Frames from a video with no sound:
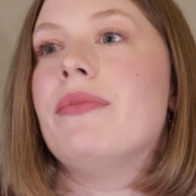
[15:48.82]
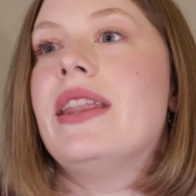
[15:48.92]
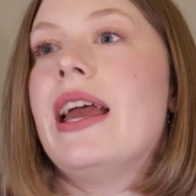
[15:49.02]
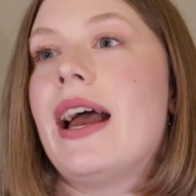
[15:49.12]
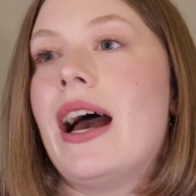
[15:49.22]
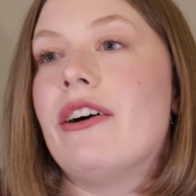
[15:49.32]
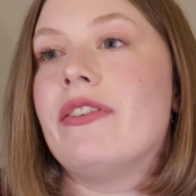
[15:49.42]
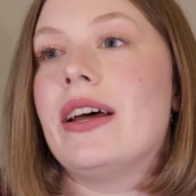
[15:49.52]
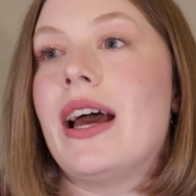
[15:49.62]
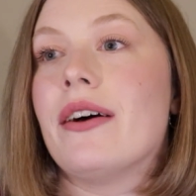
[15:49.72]
They
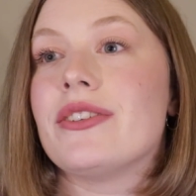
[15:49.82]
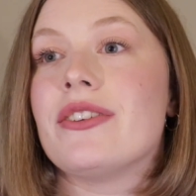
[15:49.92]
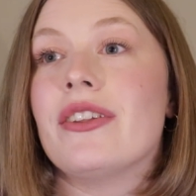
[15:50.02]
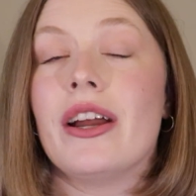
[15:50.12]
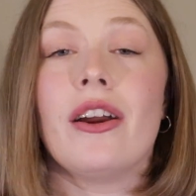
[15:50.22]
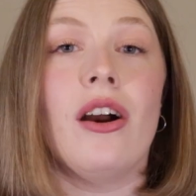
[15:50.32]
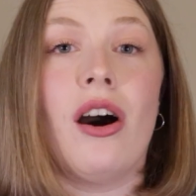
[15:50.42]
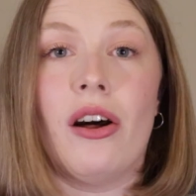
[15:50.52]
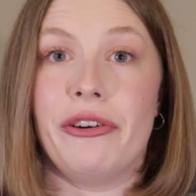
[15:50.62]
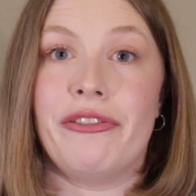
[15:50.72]
have announced their
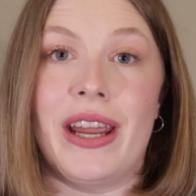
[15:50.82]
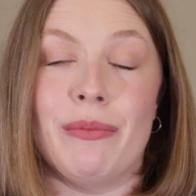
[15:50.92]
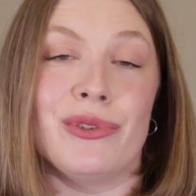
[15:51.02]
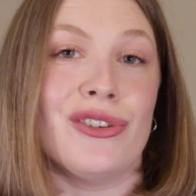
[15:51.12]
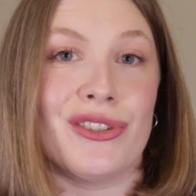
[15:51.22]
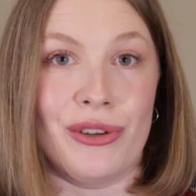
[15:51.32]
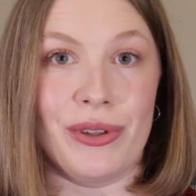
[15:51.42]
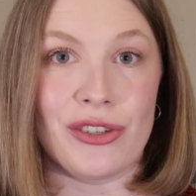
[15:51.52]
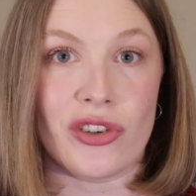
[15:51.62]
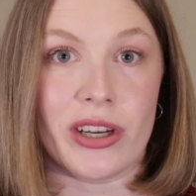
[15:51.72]
Hall of Fame, which is
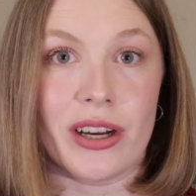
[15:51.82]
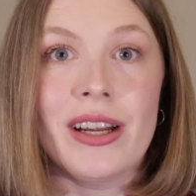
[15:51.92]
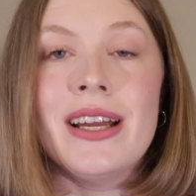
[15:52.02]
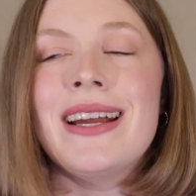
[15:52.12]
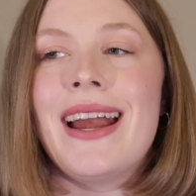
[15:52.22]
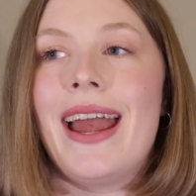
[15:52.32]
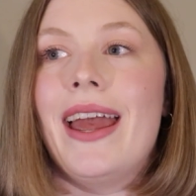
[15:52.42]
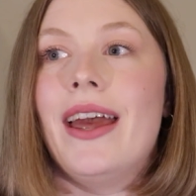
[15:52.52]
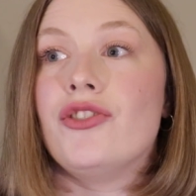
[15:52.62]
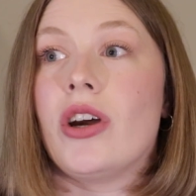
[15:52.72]
new this year.
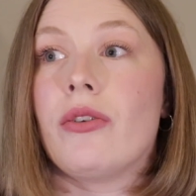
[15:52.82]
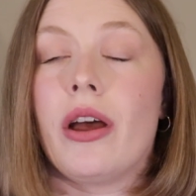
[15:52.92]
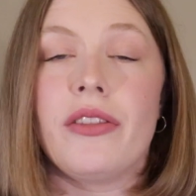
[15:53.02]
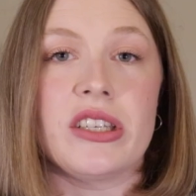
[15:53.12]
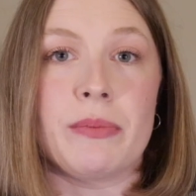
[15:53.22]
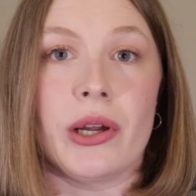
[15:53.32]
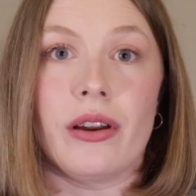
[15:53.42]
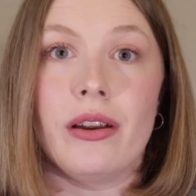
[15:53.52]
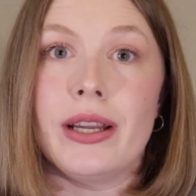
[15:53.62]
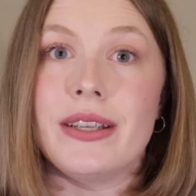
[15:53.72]
And John
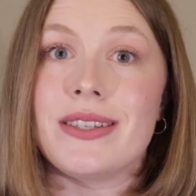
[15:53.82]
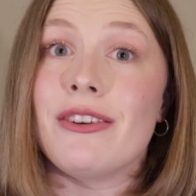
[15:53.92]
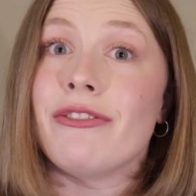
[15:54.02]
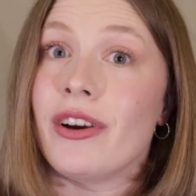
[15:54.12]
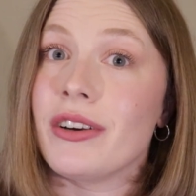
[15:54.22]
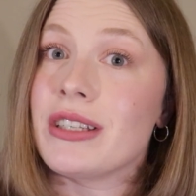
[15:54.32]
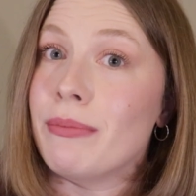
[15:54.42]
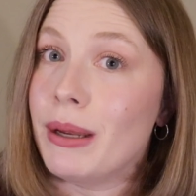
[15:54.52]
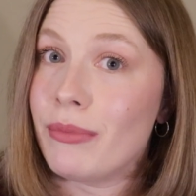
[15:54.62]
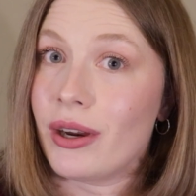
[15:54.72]
Roethlisberger is the first
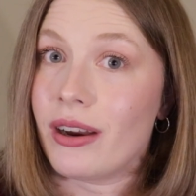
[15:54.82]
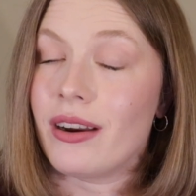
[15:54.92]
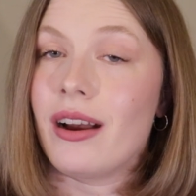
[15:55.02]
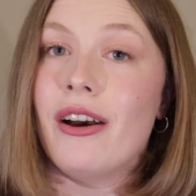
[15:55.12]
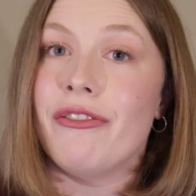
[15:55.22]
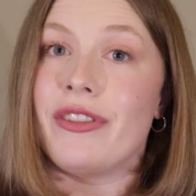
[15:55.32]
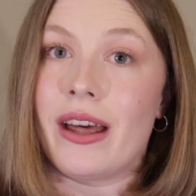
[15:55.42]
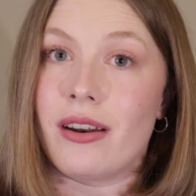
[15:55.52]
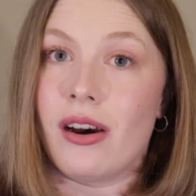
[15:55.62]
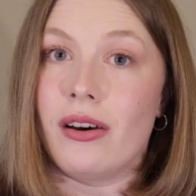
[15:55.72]
member of
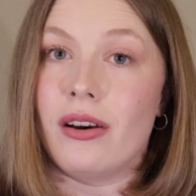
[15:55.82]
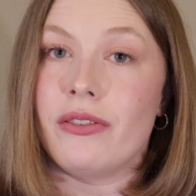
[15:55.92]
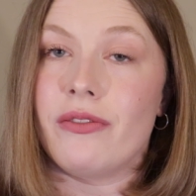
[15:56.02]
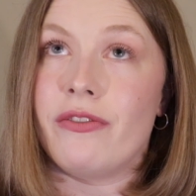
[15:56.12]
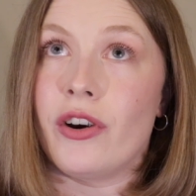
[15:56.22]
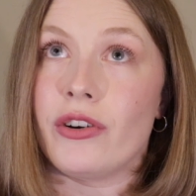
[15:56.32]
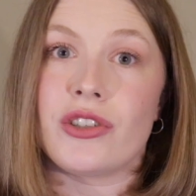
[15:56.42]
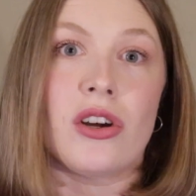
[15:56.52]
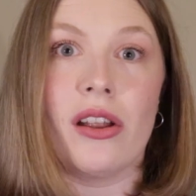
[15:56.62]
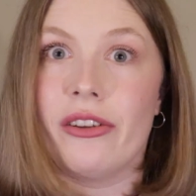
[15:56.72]
that
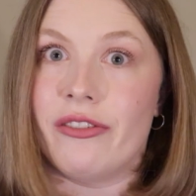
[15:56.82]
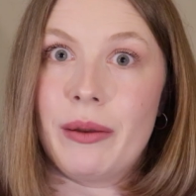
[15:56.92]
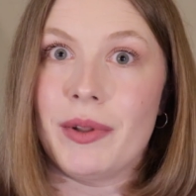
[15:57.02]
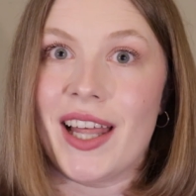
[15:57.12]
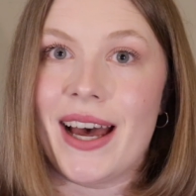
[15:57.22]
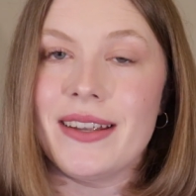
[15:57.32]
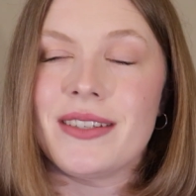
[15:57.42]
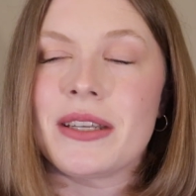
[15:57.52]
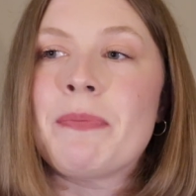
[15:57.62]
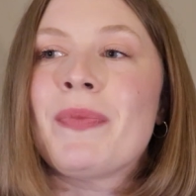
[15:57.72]
first Hall of Fame
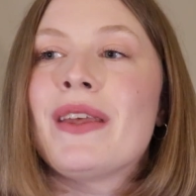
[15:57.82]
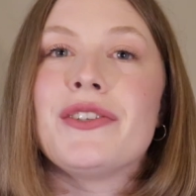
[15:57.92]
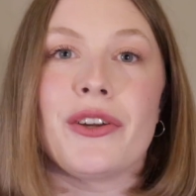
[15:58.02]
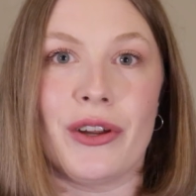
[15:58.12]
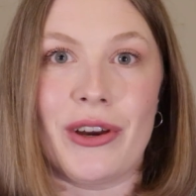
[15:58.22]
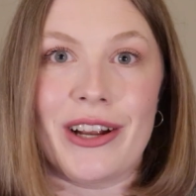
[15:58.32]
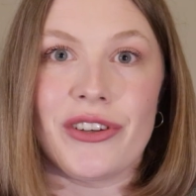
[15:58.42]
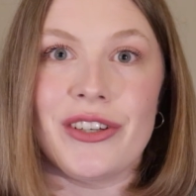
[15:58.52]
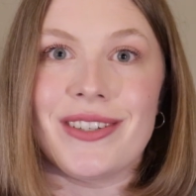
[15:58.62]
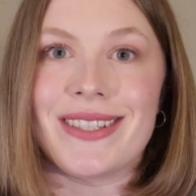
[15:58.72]
class. So
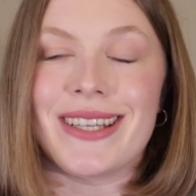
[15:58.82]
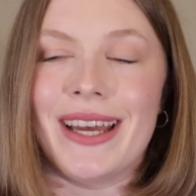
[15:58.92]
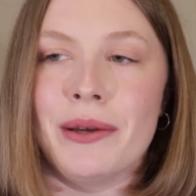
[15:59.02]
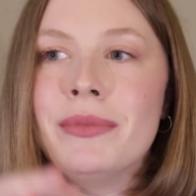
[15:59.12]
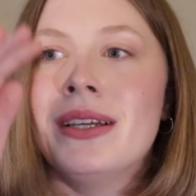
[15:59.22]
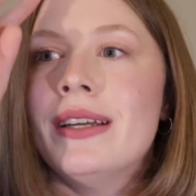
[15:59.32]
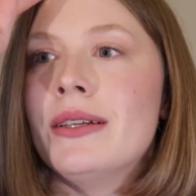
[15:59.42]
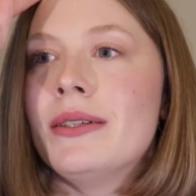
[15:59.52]
congratulations to him.